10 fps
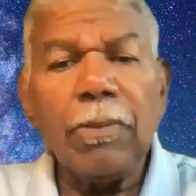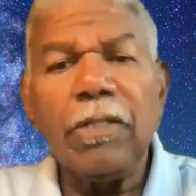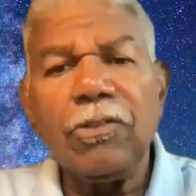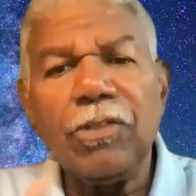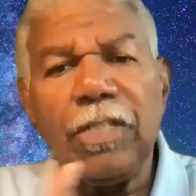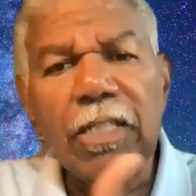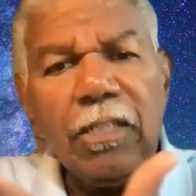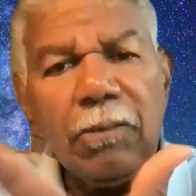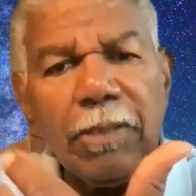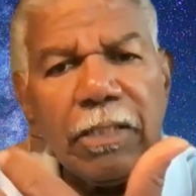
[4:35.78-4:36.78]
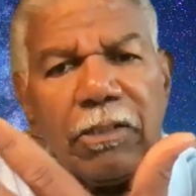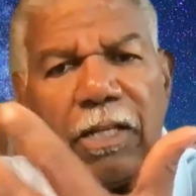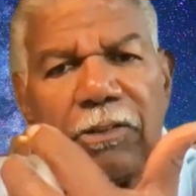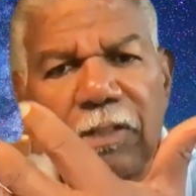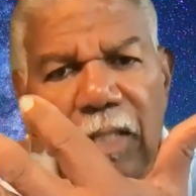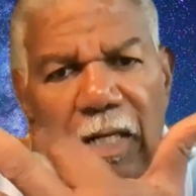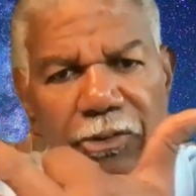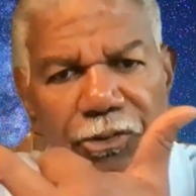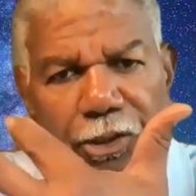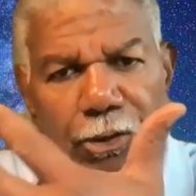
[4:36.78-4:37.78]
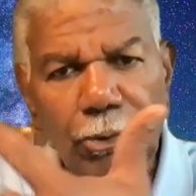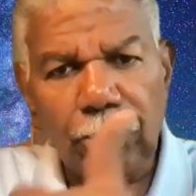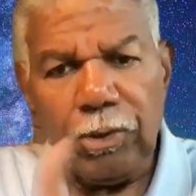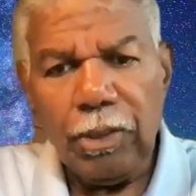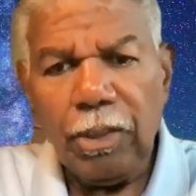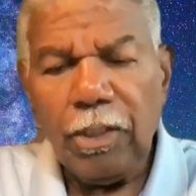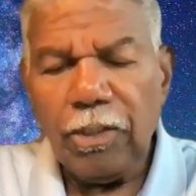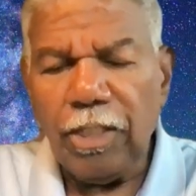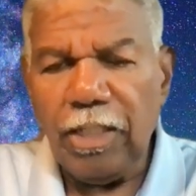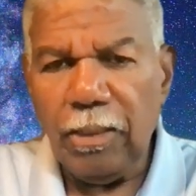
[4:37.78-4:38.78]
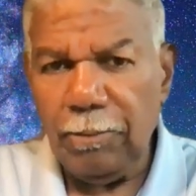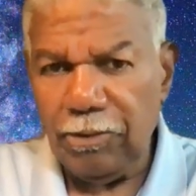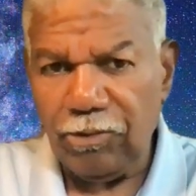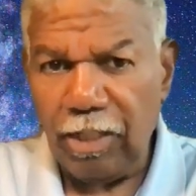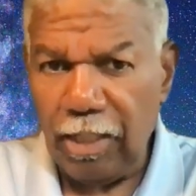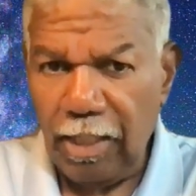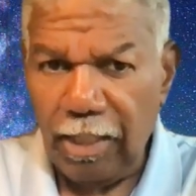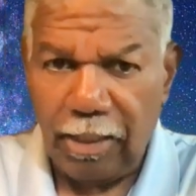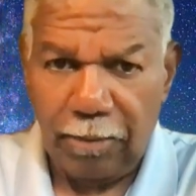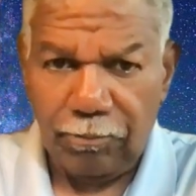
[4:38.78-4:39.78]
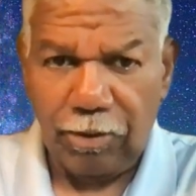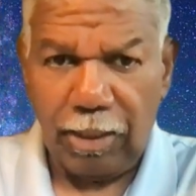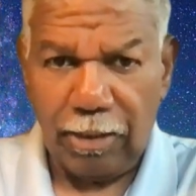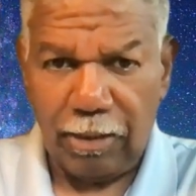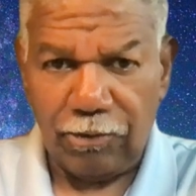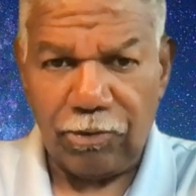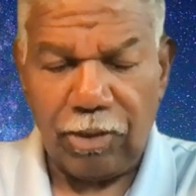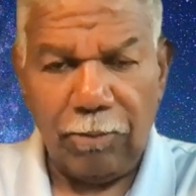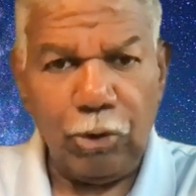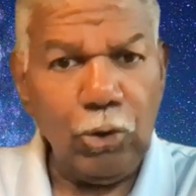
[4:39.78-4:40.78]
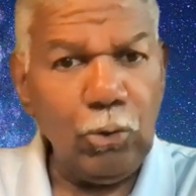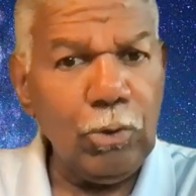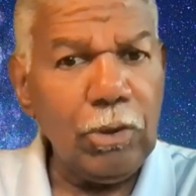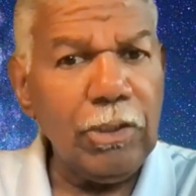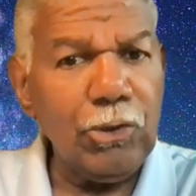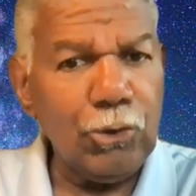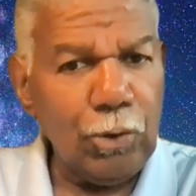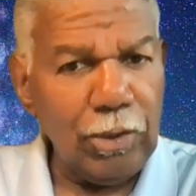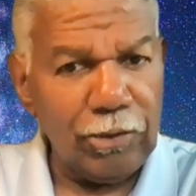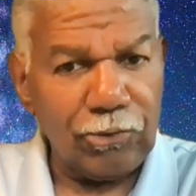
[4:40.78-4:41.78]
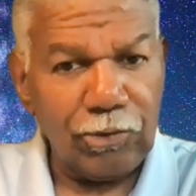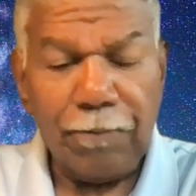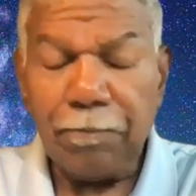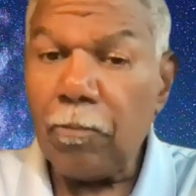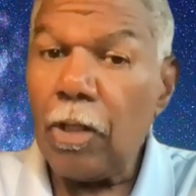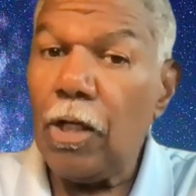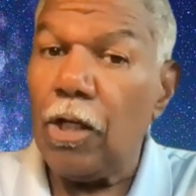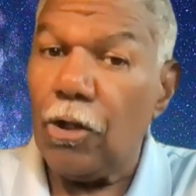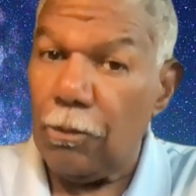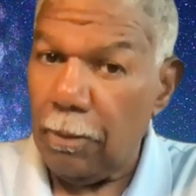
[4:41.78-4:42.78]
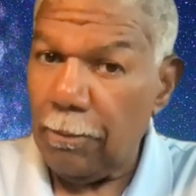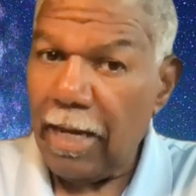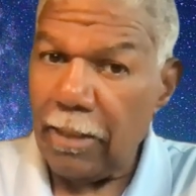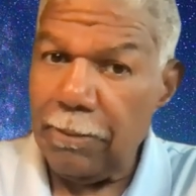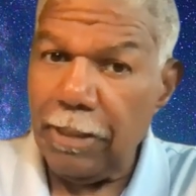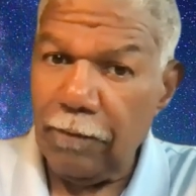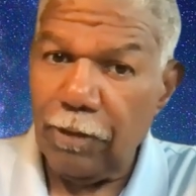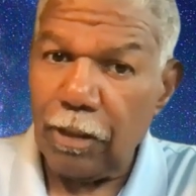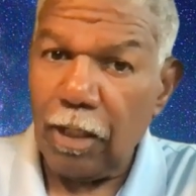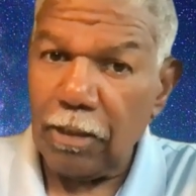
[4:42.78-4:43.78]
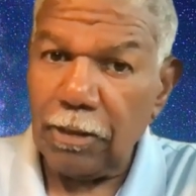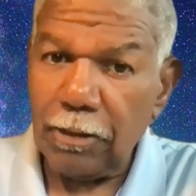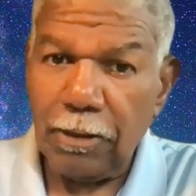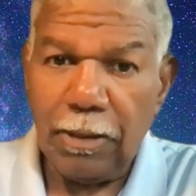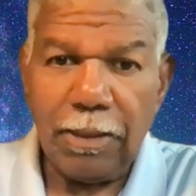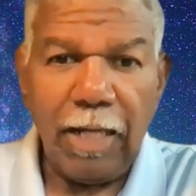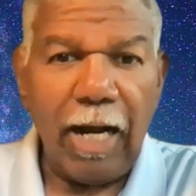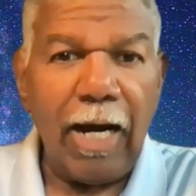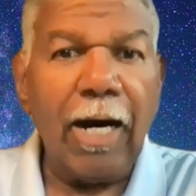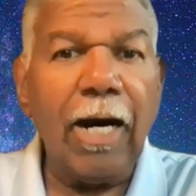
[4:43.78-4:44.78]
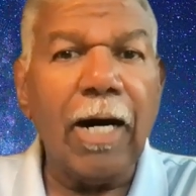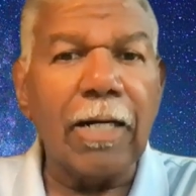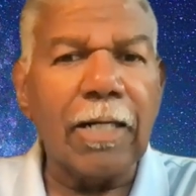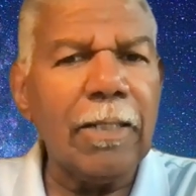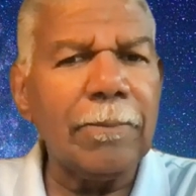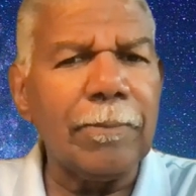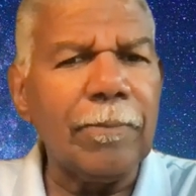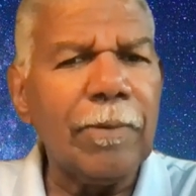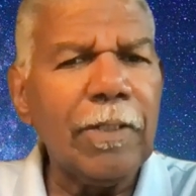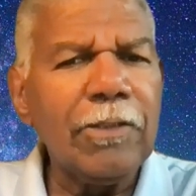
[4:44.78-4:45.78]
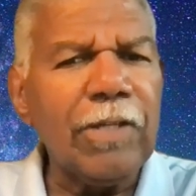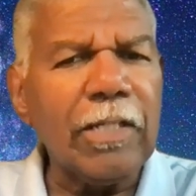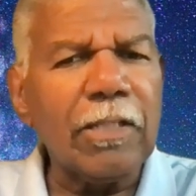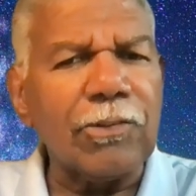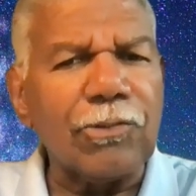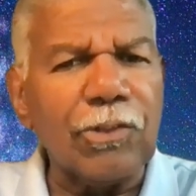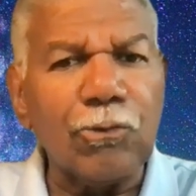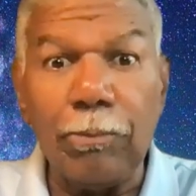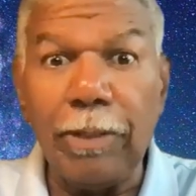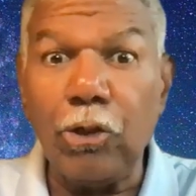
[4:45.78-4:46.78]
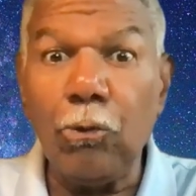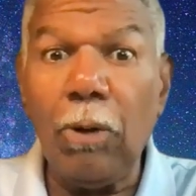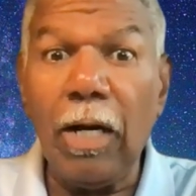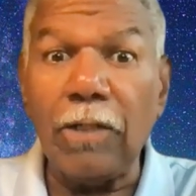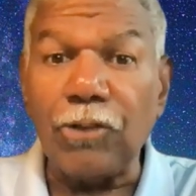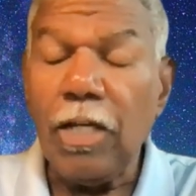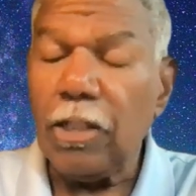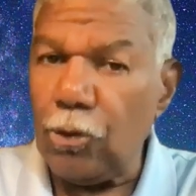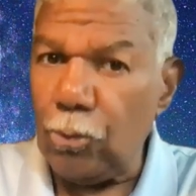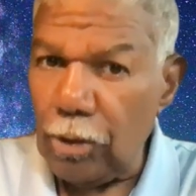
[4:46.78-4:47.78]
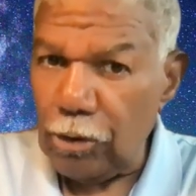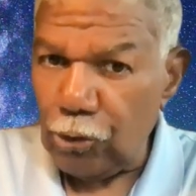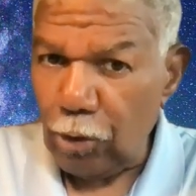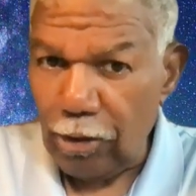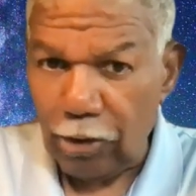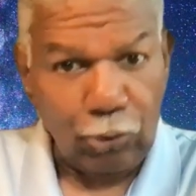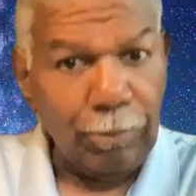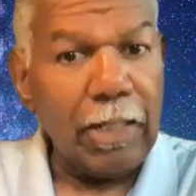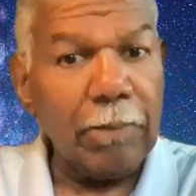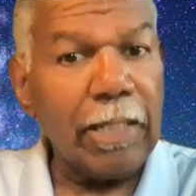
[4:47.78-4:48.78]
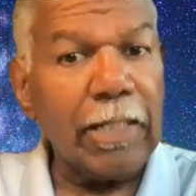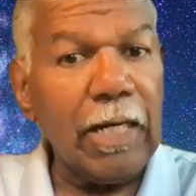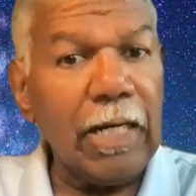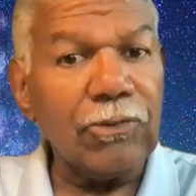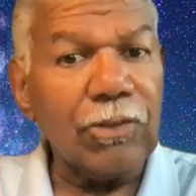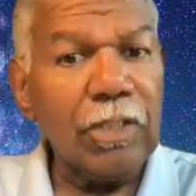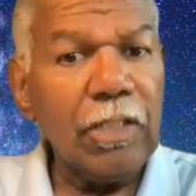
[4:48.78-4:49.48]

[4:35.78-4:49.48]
But it is the enemy tantalizing you, the enemy saying, hey, come take this, come, you will enjoy this. Remember Adam and Eve in the garden? Ah, come, take this, this will make you wise. You will enjoy this, you'll become like gods.